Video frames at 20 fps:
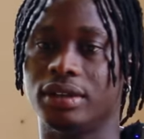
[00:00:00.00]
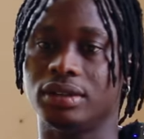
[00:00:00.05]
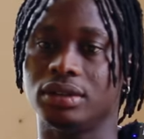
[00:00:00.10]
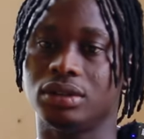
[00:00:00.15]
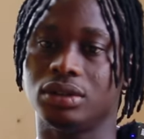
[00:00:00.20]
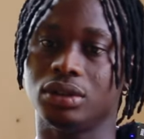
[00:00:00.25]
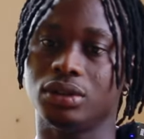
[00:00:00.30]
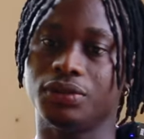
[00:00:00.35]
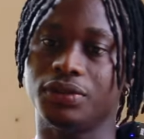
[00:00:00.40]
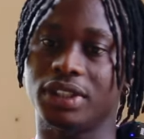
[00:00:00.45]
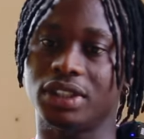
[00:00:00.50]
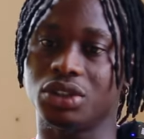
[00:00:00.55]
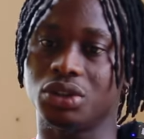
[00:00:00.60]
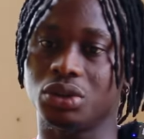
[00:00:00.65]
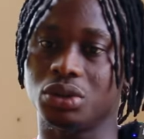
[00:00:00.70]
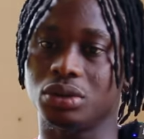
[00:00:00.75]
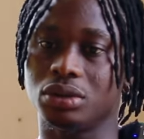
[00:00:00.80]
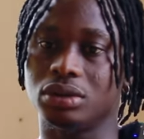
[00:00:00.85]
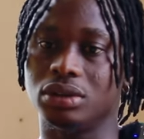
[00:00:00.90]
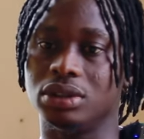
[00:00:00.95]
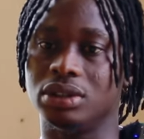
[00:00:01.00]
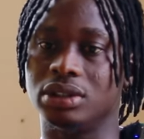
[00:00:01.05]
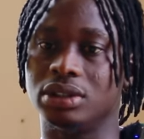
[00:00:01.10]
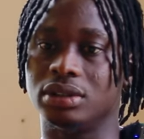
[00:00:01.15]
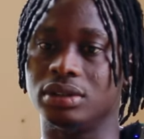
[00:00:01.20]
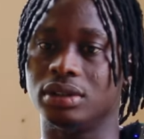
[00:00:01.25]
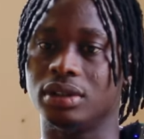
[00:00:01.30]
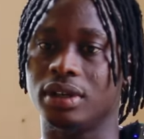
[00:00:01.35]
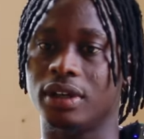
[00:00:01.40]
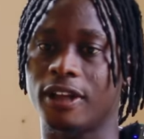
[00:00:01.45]
So far, so good
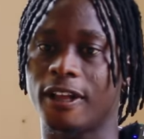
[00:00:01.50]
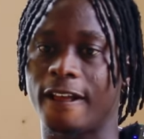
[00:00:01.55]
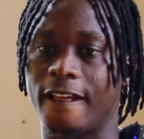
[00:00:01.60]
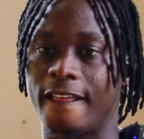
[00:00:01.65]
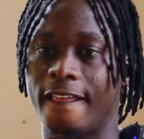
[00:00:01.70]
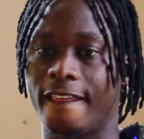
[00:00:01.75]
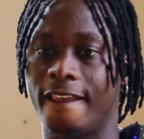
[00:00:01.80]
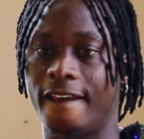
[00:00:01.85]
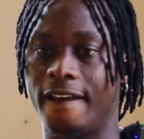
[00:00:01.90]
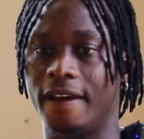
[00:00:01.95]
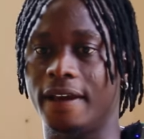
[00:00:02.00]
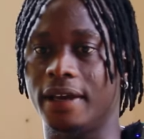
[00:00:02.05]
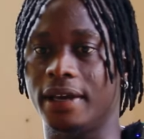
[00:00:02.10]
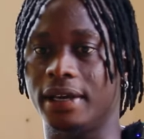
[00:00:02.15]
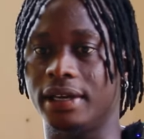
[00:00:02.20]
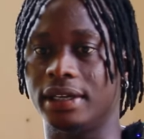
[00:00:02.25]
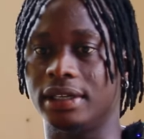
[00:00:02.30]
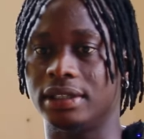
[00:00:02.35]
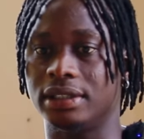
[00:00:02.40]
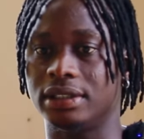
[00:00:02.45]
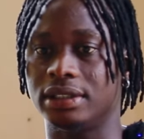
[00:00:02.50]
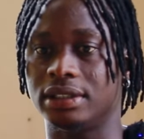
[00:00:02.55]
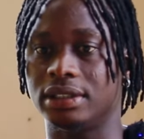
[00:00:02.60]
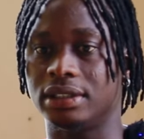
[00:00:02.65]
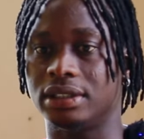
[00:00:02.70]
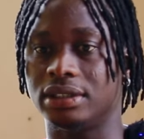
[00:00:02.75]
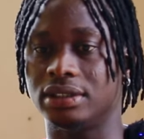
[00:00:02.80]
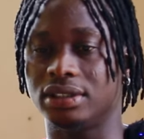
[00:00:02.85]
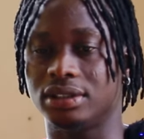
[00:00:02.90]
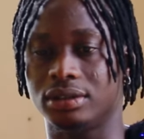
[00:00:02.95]
now. Uh,
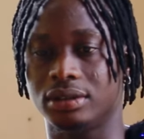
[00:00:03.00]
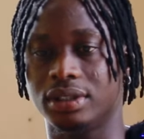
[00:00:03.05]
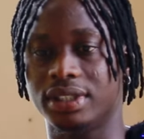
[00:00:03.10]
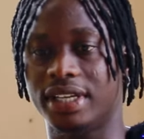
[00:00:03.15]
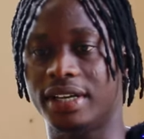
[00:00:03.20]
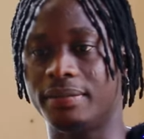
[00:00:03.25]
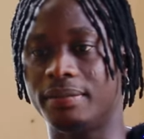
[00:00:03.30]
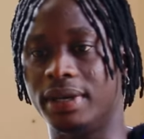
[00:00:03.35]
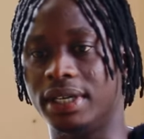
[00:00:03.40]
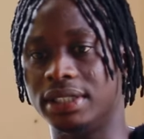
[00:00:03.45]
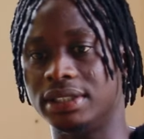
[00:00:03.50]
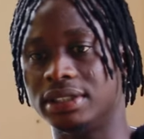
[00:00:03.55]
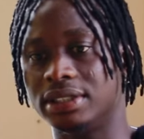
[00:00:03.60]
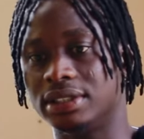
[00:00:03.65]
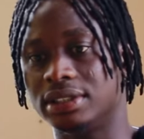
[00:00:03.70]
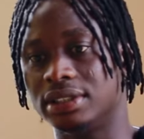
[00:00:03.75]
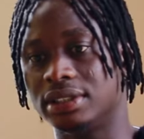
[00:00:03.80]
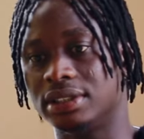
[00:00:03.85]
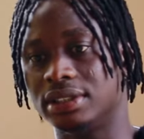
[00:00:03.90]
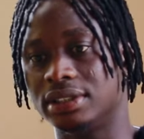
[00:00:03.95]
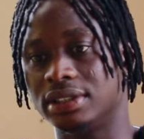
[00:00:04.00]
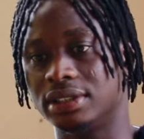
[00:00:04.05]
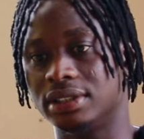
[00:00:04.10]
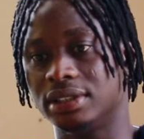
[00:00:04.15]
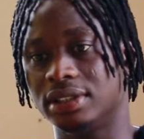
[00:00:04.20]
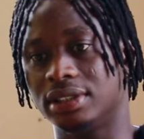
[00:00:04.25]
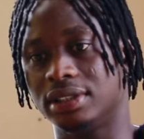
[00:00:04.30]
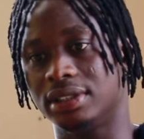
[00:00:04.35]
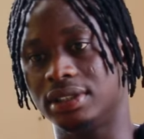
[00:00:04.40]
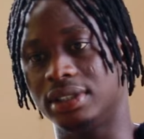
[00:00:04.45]
it's not that bad.
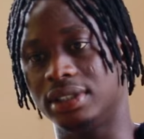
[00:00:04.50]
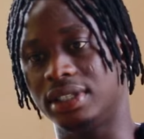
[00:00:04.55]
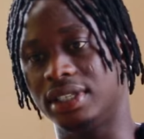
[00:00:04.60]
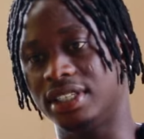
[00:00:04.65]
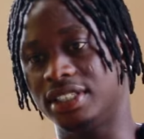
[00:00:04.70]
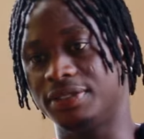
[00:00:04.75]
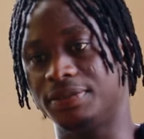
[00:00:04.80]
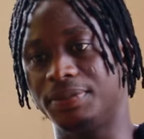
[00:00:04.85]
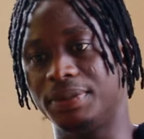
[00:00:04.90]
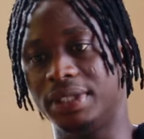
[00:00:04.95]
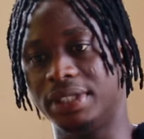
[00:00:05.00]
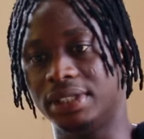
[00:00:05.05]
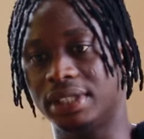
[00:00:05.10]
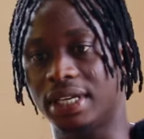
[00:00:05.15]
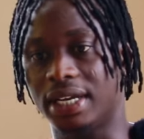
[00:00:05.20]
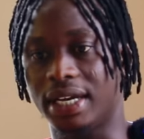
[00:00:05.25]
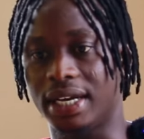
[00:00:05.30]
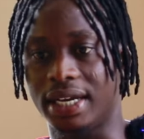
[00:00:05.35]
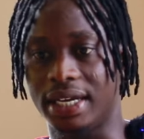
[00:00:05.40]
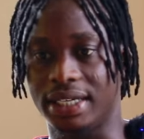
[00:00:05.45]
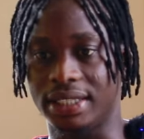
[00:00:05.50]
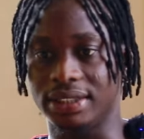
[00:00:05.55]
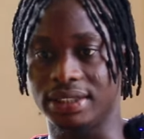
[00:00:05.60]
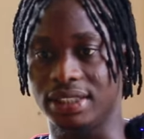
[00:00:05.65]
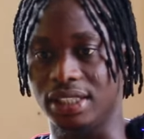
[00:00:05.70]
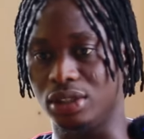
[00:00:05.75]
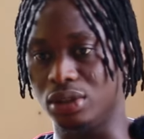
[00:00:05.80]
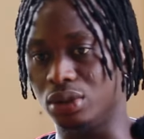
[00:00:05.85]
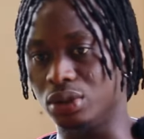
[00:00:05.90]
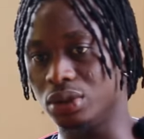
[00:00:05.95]
There's been highs
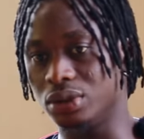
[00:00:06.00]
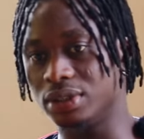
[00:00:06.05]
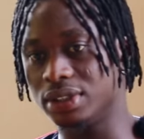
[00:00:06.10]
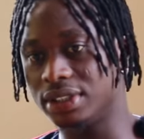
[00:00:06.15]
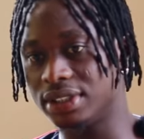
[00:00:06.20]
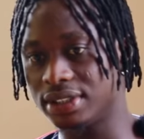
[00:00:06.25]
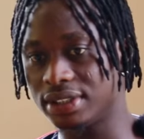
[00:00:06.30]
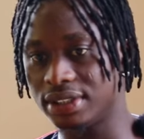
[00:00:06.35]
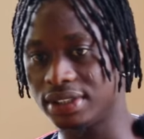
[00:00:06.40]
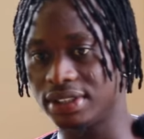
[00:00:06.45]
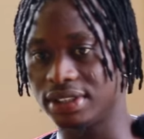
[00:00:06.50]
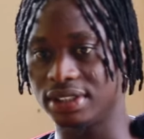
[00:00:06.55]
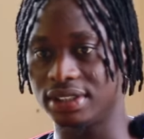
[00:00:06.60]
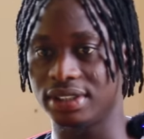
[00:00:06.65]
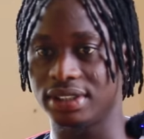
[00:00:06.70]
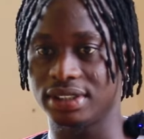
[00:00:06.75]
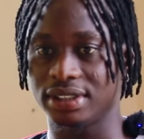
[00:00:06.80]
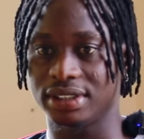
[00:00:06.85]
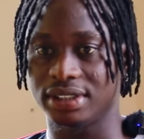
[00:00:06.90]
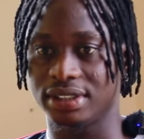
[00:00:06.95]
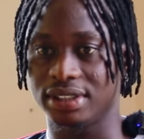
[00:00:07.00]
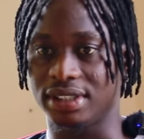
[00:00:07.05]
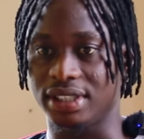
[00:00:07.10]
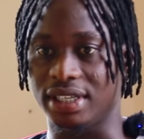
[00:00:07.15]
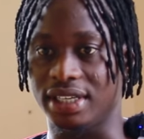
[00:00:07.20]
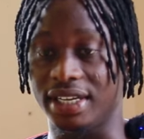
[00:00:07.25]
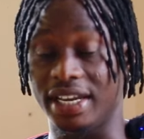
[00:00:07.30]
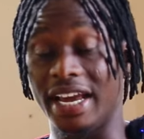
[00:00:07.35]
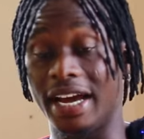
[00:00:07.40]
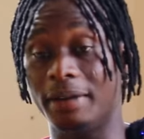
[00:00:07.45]
and lows.
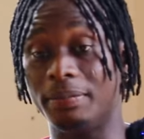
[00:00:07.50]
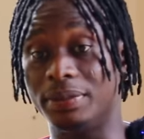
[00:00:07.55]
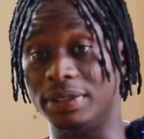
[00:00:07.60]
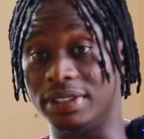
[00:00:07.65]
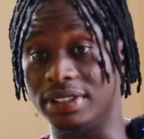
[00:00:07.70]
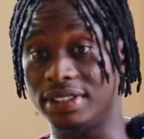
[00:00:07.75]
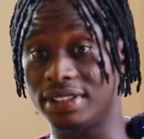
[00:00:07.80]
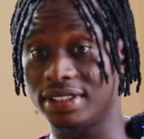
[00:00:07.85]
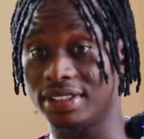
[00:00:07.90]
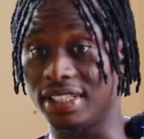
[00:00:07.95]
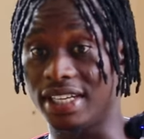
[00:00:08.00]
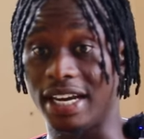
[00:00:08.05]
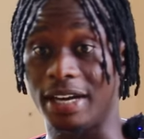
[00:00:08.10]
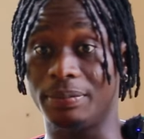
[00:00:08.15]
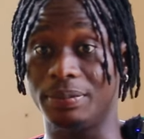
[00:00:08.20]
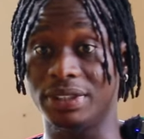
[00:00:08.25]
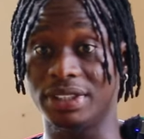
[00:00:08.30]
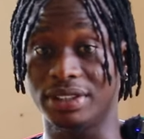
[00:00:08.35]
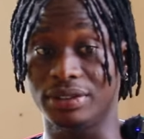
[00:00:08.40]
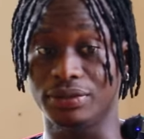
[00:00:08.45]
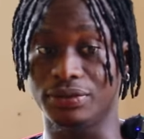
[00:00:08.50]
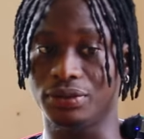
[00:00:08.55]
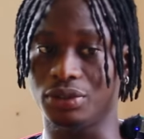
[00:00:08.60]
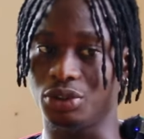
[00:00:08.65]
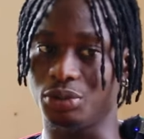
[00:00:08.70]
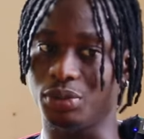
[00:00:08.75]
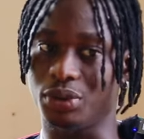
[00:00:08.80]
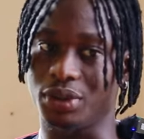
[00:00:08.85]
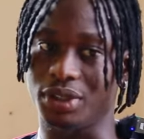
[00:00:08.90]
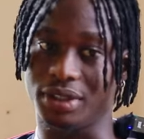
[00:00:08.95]
It happens. It happens in
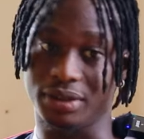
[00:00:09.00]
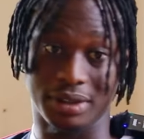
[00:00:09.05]
football.